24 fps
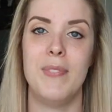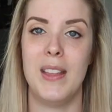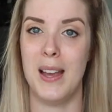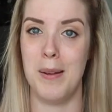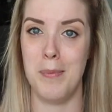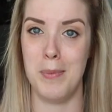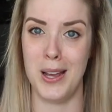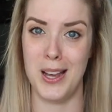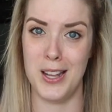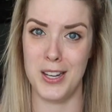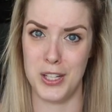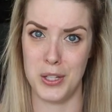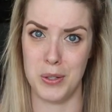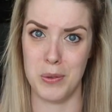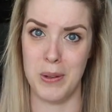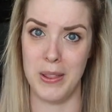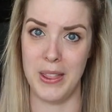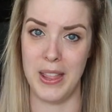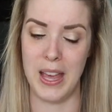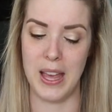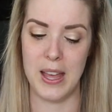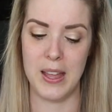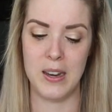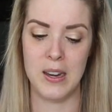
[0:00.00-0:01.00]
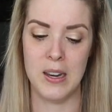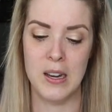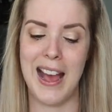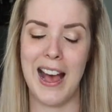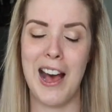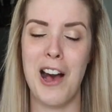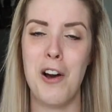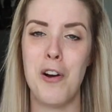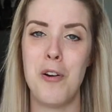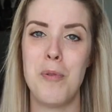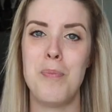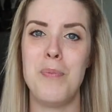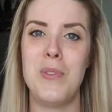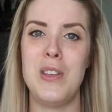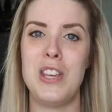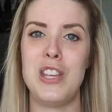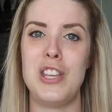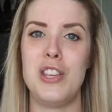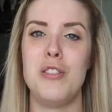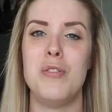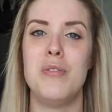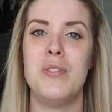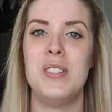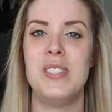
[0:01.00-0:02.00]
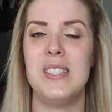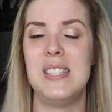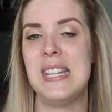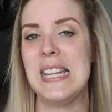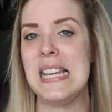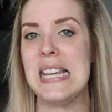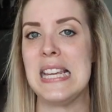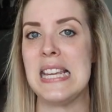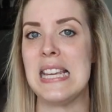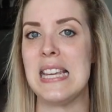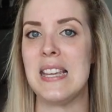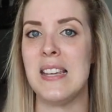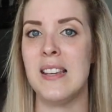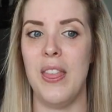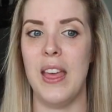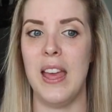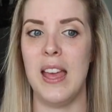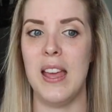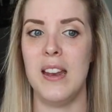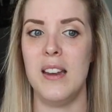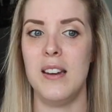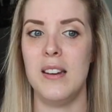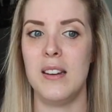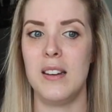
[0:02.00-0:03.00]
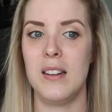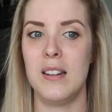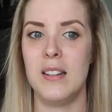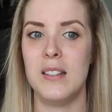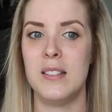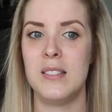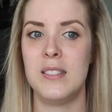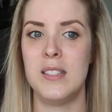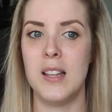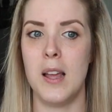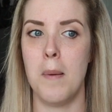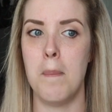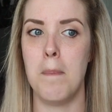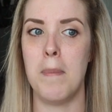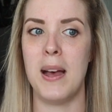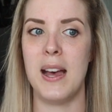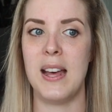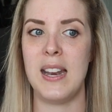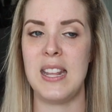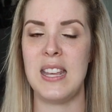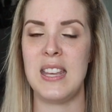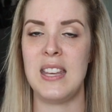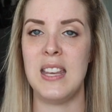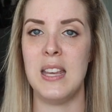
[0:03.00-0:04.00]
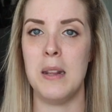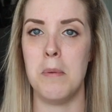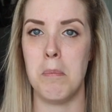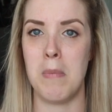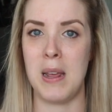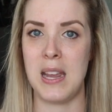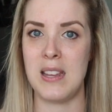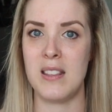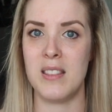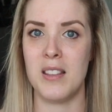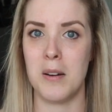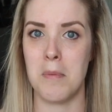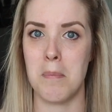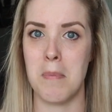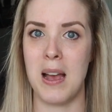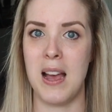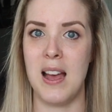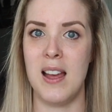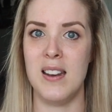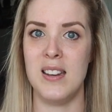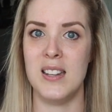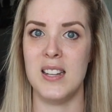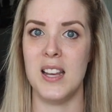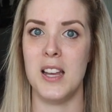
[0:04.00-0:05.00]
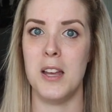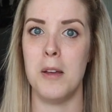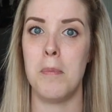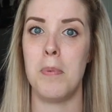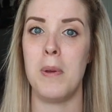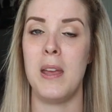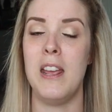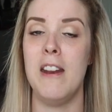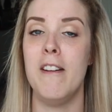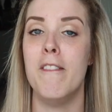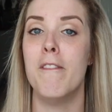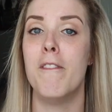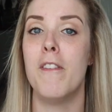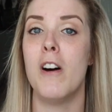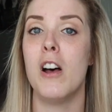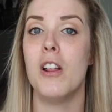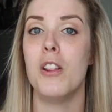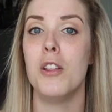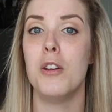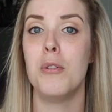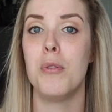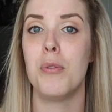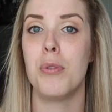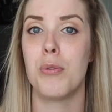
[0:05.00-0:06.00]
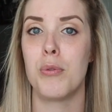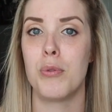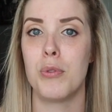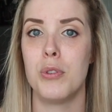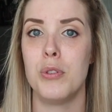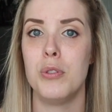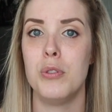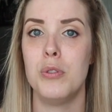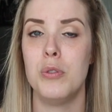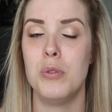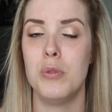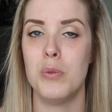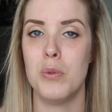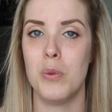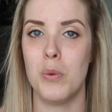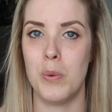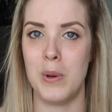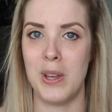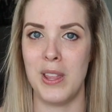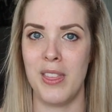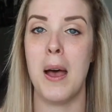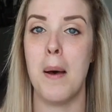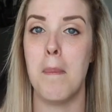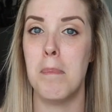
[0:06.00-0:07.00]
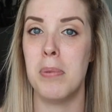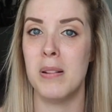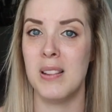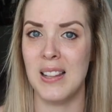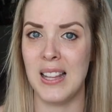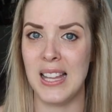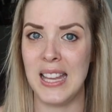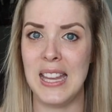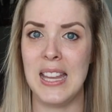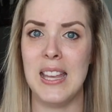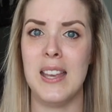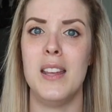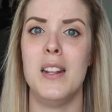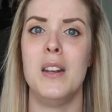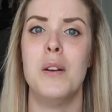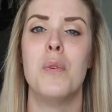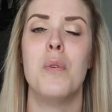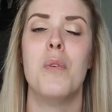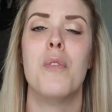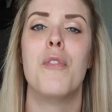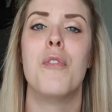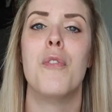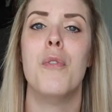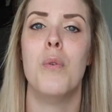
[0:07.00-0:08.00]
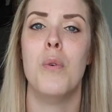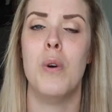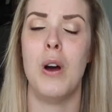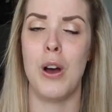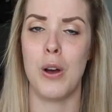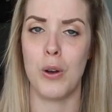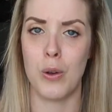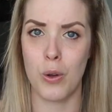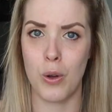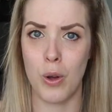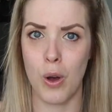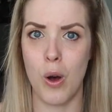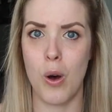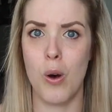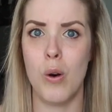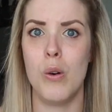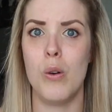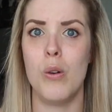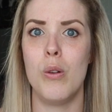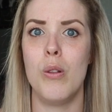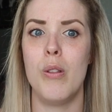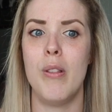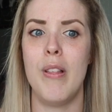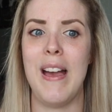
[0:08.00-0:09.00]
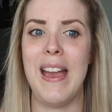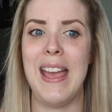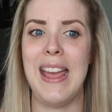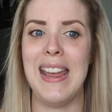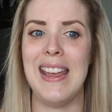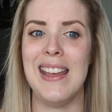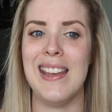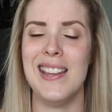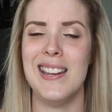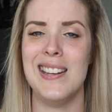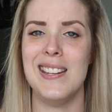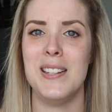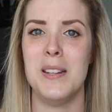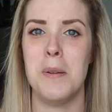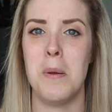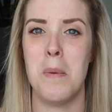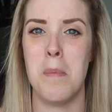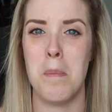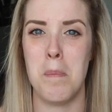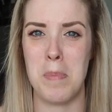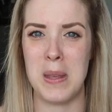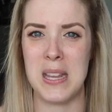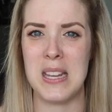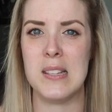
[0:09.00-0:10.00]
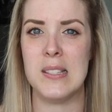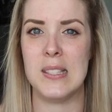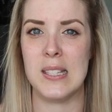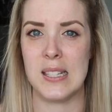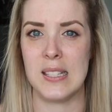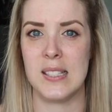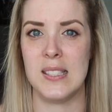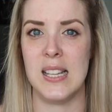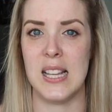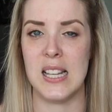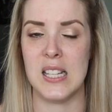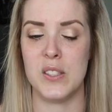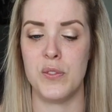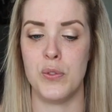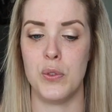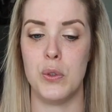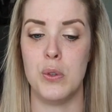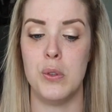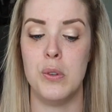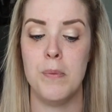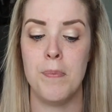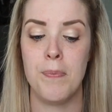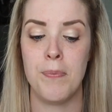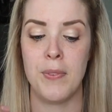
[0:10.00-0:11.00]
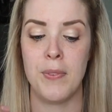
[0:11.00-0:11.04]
I'm not doing that. I hope that you see that somebody can make their mind up and follow through with a plan, a goal, and be successful.